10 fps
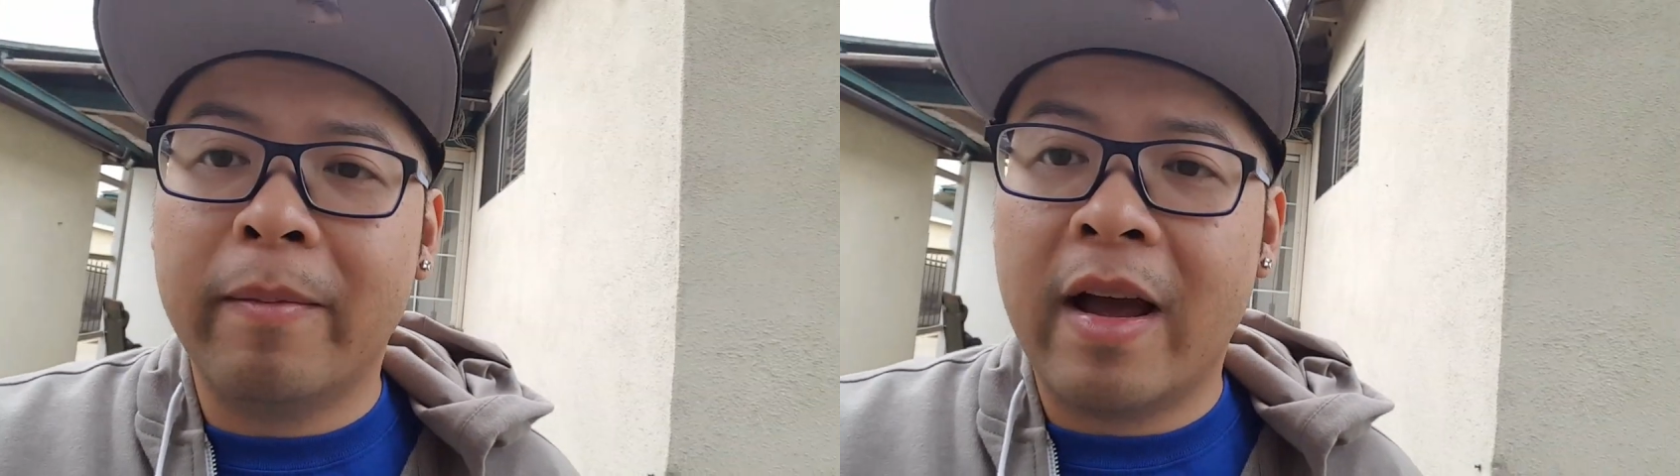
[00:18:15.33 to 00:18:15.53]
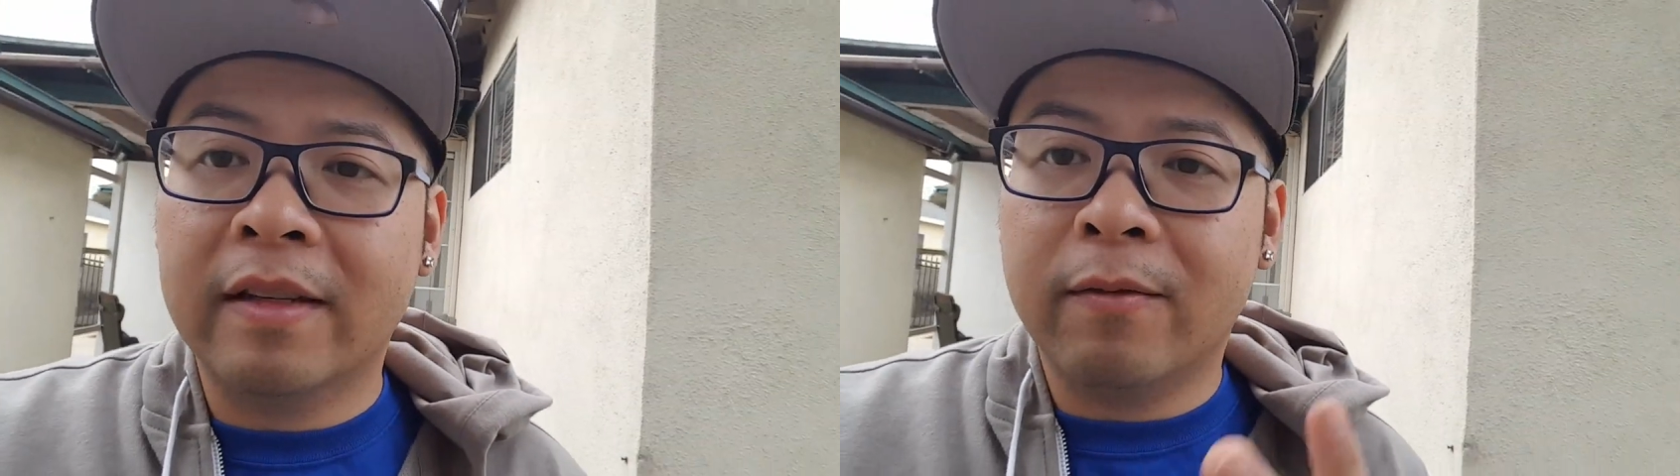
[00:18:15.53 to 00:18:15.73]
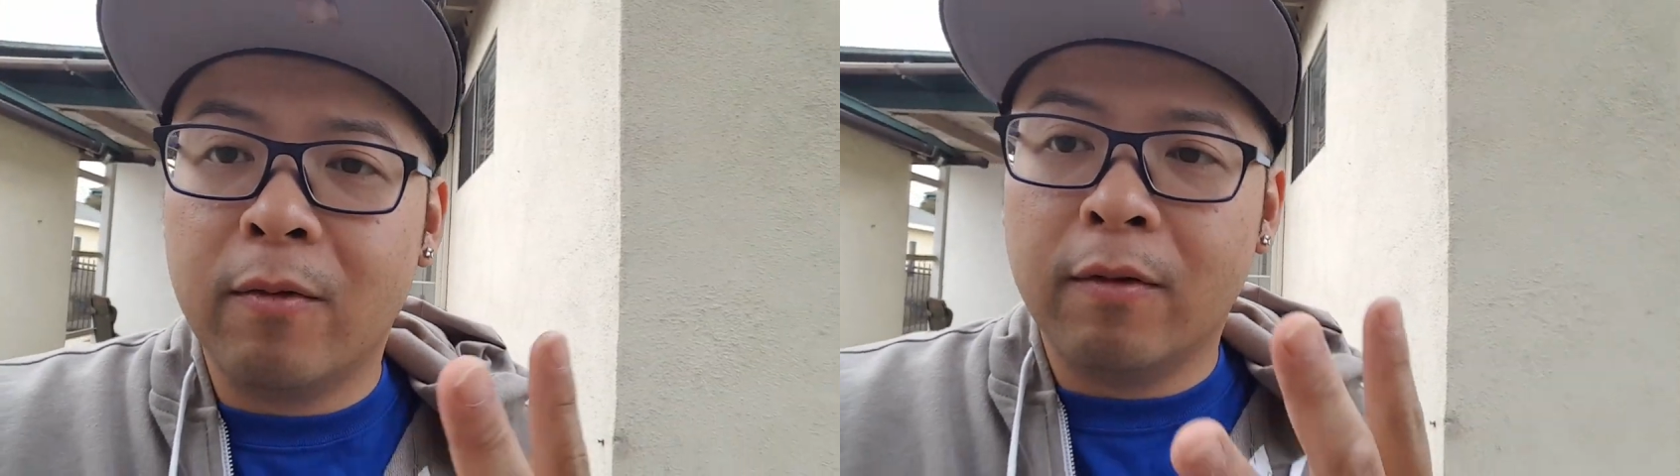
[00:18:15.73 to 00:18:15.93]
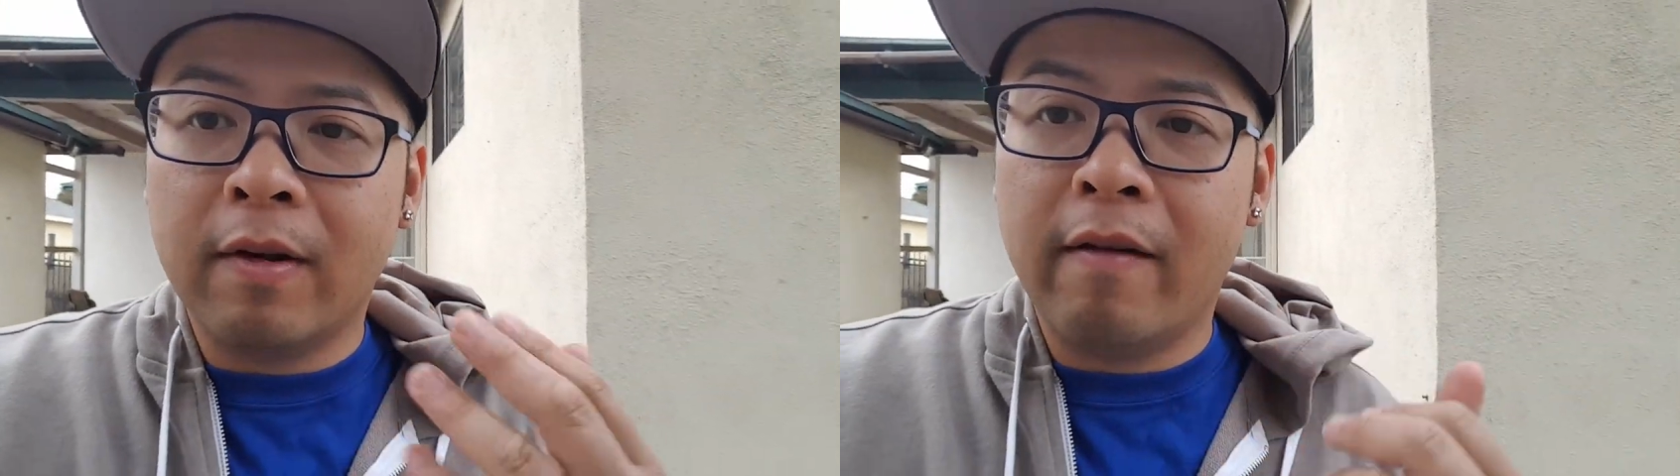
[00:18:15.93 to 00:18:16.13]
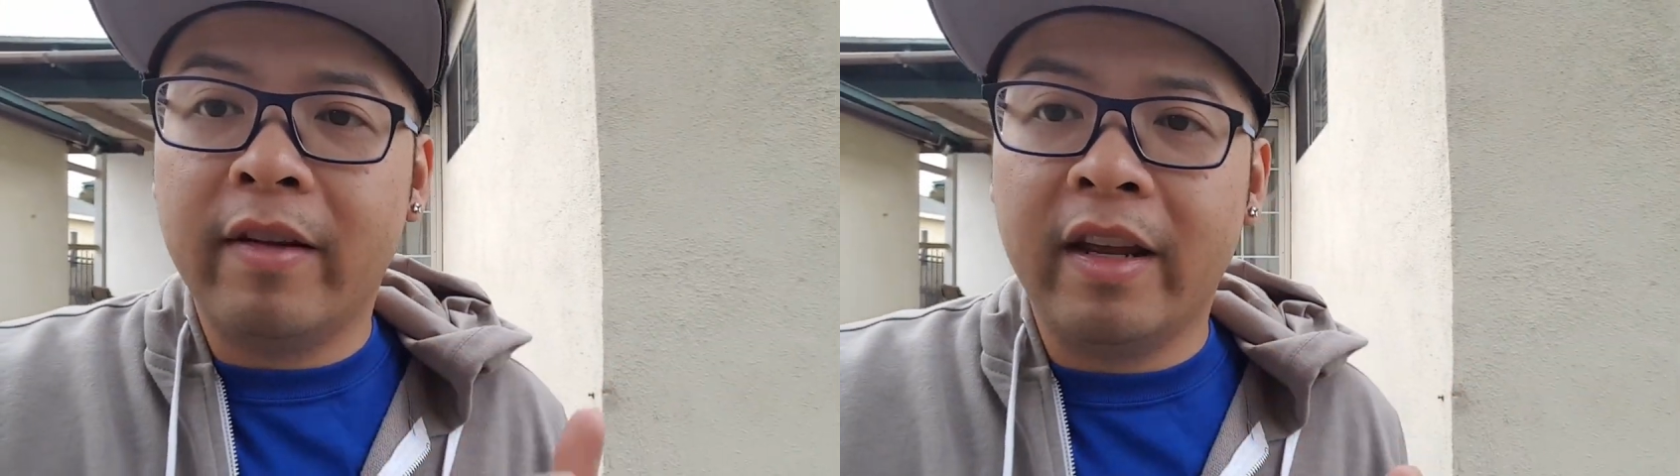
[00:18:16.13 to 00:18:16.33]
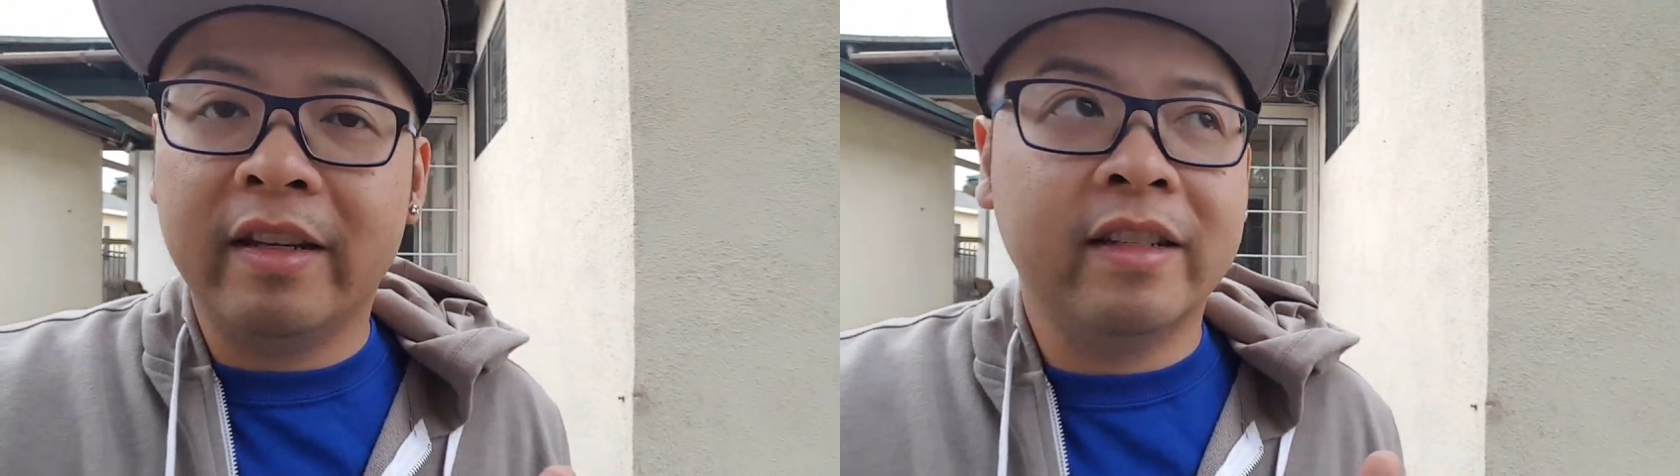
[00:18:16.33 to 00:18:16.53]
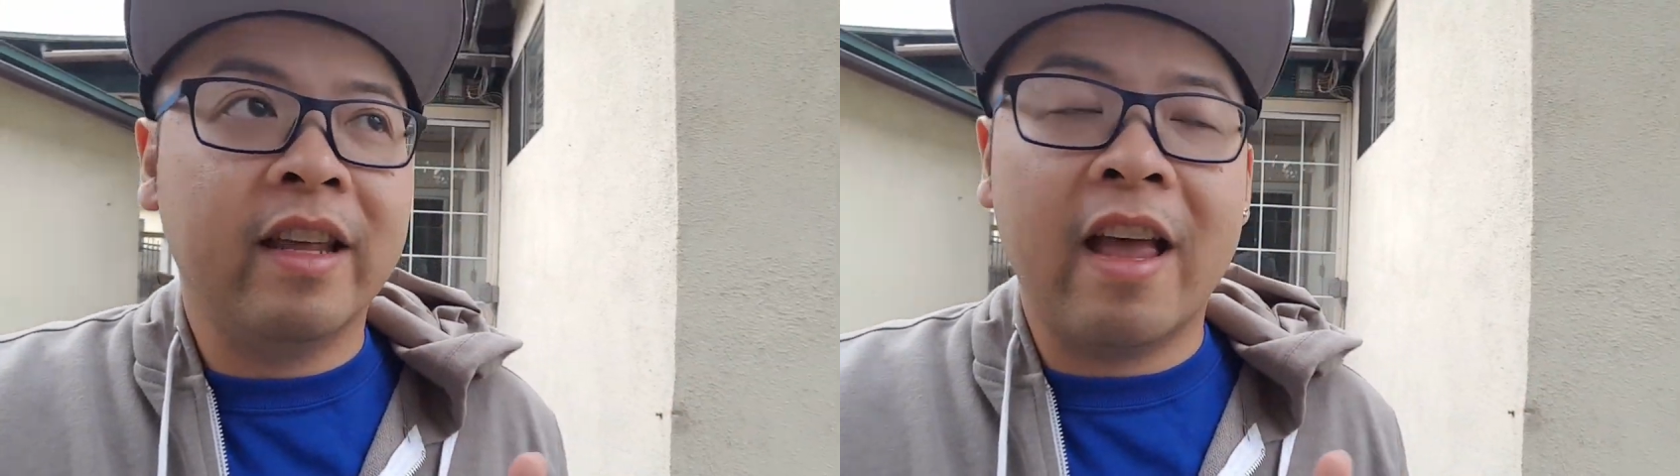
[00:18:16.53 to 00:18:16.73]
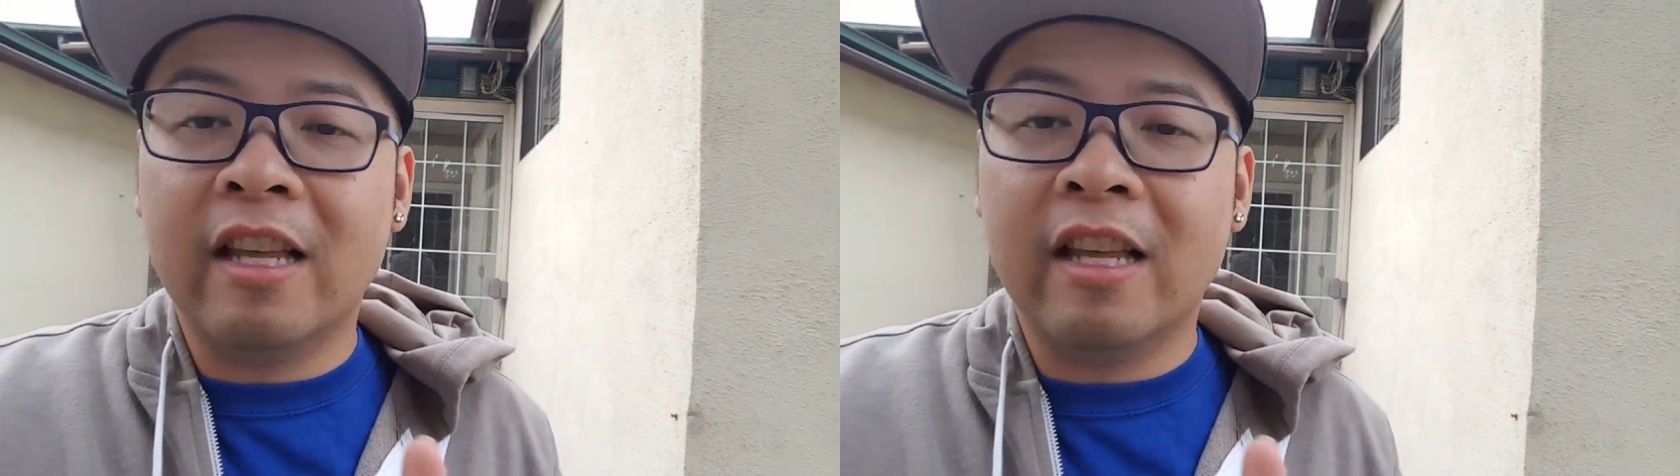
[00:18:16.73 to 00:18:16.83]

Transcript: for the past four or five days,